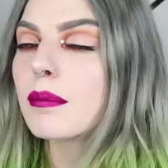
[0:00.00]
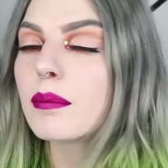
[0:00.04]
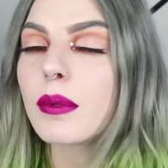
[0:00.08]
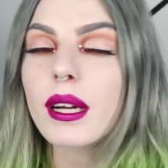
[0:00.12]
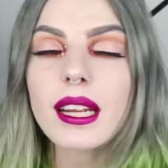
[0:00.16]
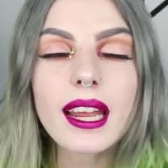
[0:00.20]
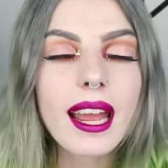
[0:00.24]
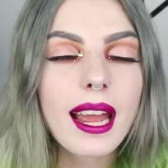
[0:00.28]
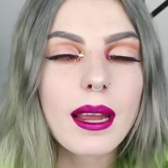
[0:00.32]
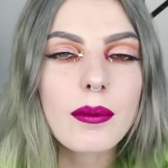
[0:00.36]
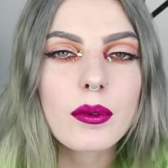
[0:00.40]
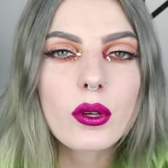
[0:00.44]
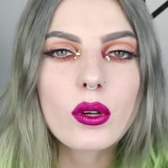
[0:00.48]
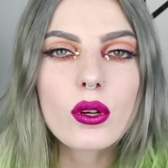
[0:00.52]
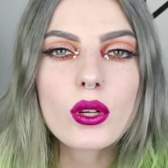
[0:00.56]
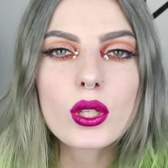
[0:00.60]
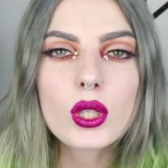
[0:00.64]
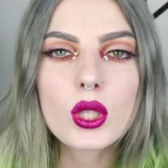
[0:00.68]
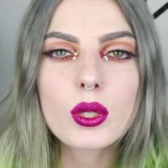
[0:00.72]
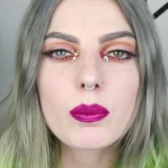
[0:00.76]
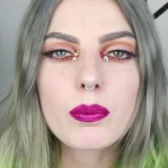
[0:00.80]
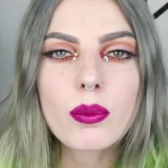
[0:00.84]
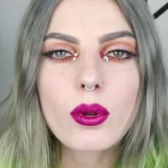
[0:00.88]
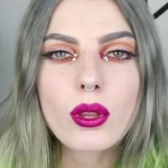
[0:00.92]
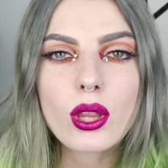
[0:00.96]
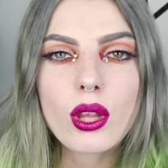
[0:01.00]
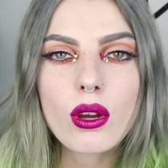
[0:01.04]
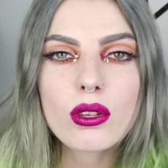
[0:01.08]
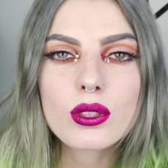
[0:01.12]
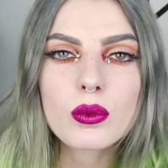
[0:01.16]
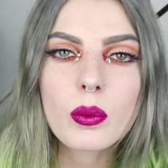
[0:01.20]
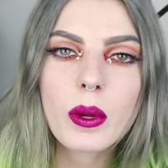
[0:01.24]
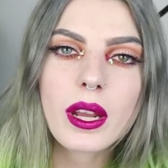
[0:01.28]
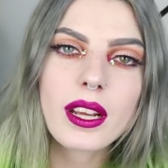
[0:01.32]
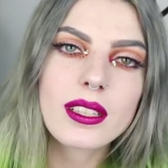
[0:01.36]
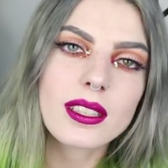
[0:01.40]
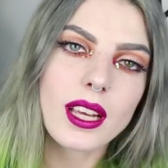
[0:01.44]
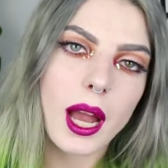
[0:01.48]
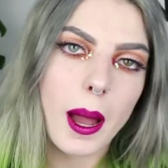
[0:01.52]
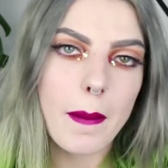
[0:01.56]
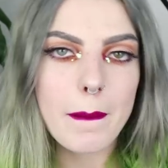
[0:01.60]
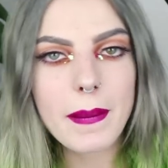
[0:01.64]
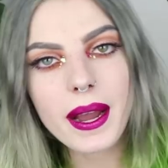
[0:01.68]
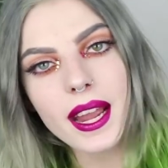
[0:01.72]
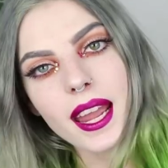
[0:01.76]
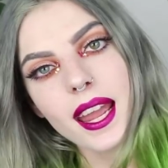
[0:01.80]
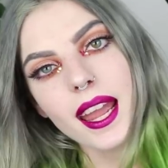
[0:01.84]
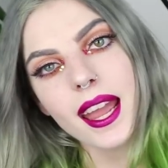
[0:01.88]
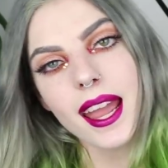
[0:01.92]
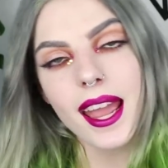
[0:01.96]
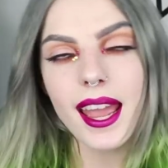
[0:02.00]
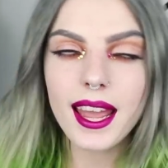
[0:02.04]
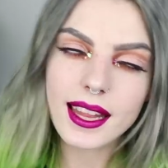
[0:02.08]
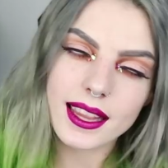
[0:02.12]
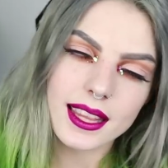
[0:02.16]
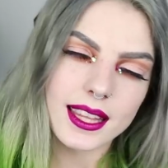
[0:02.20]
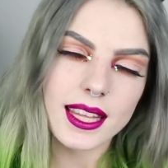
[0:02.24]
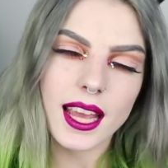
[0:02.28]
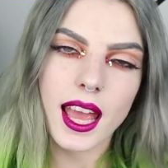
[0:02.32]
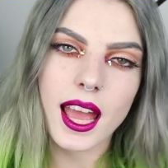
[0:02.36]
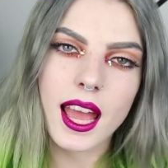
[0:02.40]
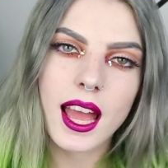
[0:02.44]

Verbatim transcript: But yeah, I'm going to put those wigs on my head